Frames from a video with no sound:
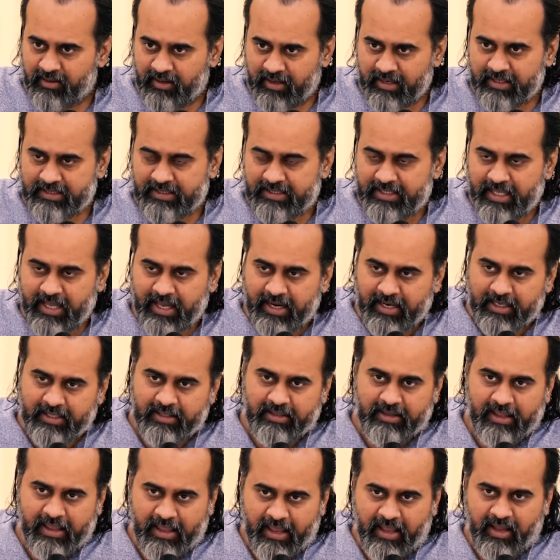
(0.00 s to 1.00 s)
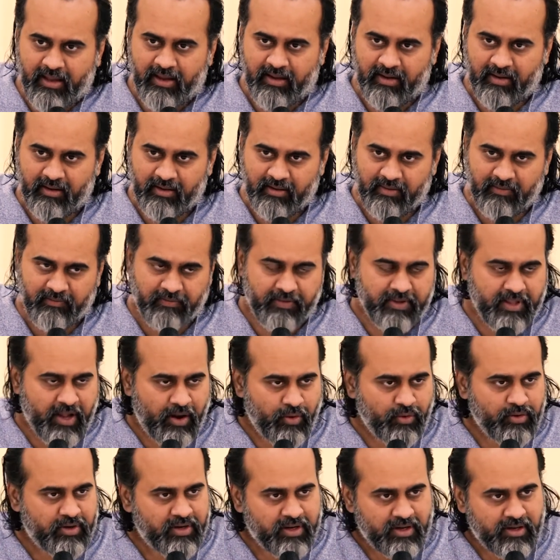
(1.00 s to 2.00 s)
Is there a thing
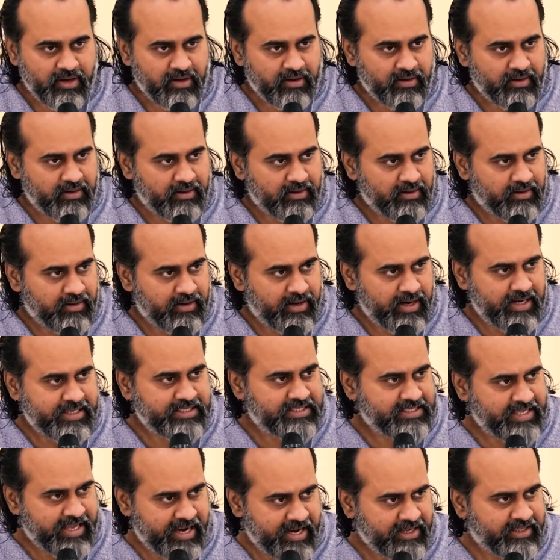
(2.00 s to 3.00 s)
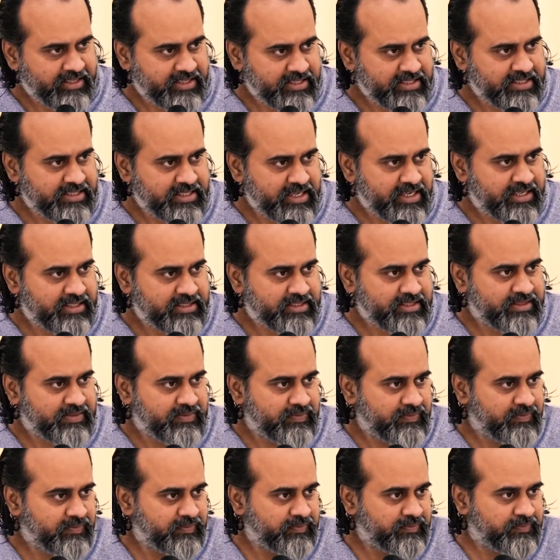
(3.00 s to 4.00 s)
without its characteristics?
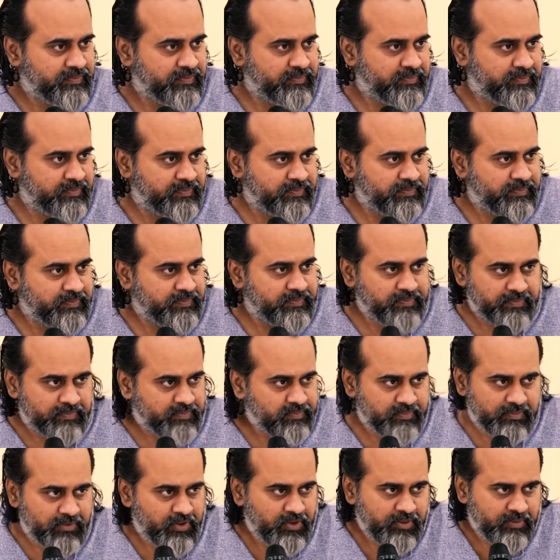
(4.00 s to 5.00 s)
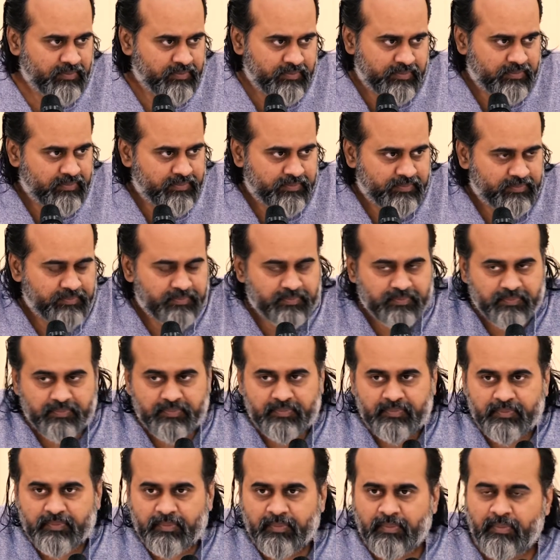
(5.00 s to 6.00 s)
No? Hmm?
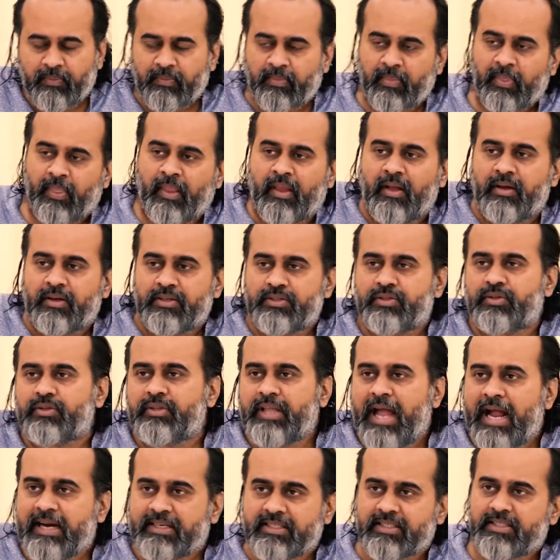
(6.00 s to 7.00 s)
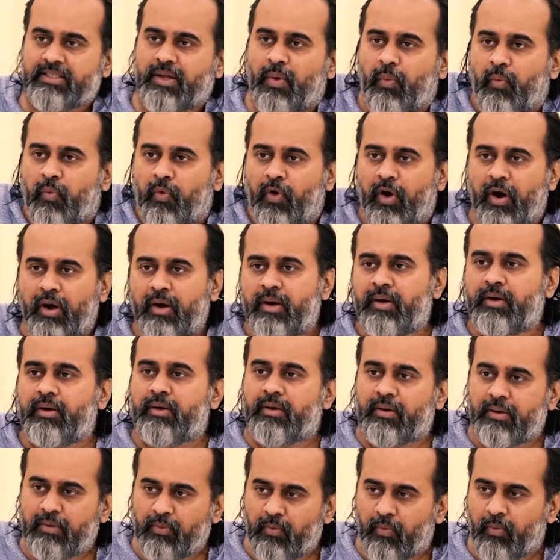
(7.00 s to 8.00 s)
So that's the
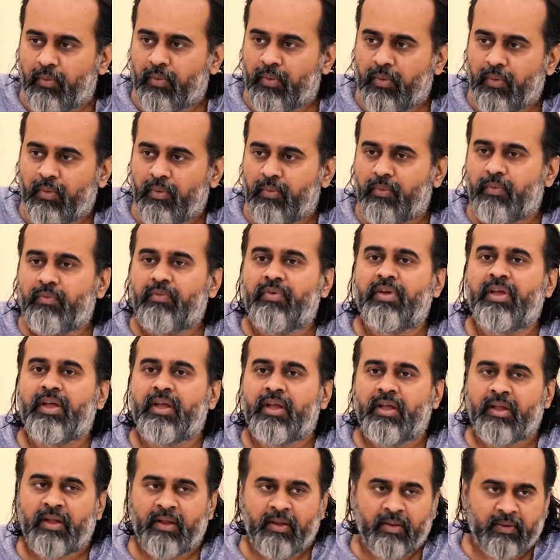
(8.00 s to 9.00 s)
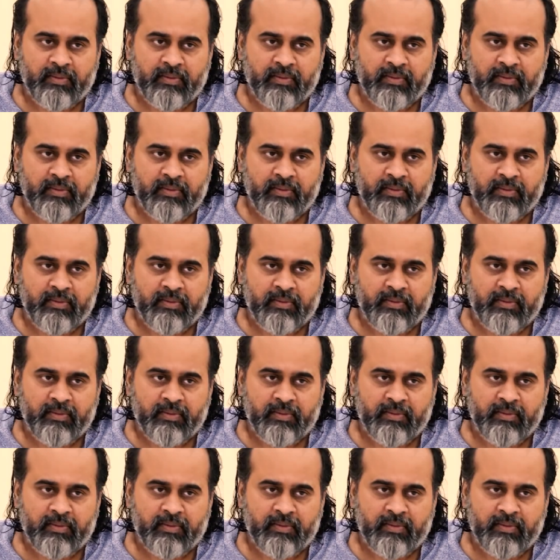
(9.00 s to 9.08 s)
world we